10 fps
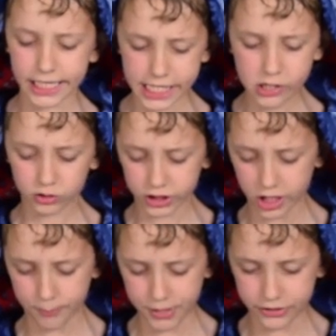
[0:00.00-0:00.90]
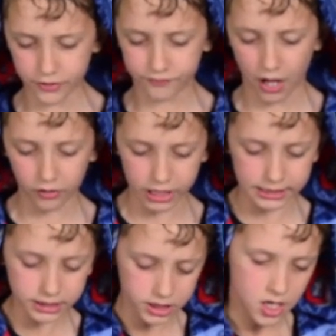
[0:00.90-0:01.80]
the Eagles are going to beat the
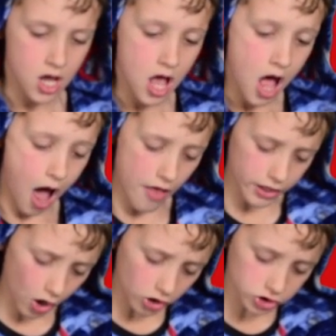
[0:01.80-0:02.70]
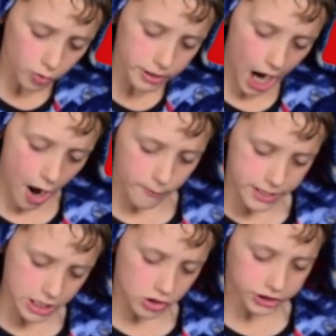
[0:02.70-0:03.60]
Falcons. And then also we got over
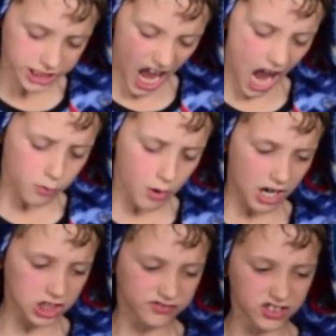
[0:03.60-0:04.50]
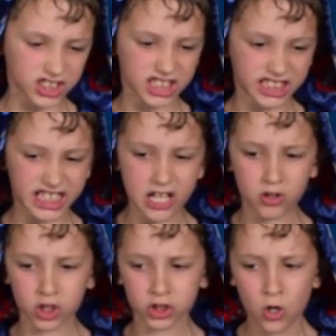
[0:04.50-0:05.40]
here the Jaguars versus the
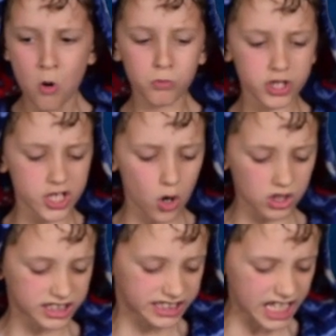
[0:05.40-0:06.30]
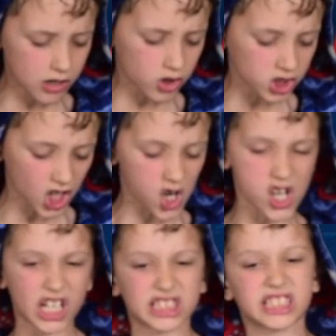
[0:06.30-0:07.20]
Steelers. But you know the Steelers are
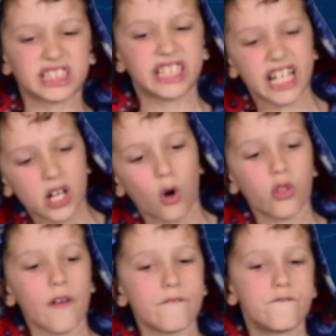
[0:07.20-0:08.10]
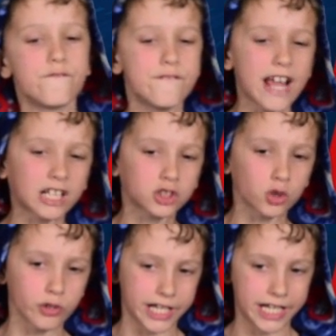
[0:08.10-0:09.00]
going to steal the
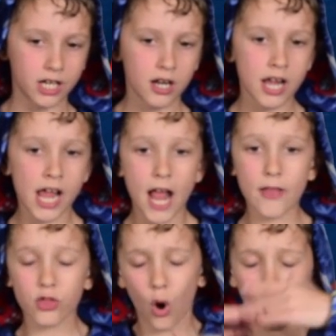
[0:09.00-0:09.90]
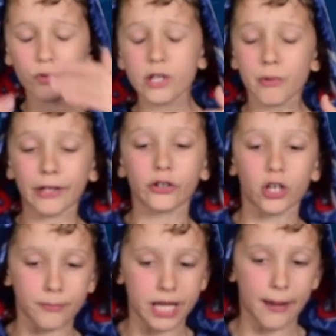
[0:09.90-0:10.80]
victory. And the only way they're going to